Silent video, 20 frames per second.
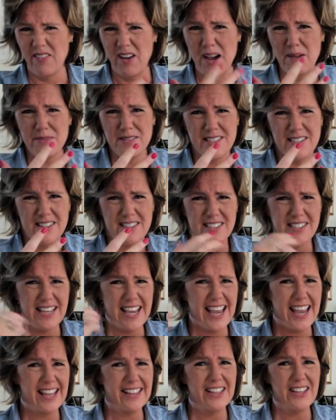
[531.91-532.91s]
I'm still
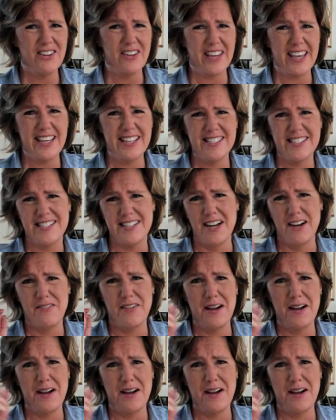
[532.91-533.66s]
saying little kid stuff.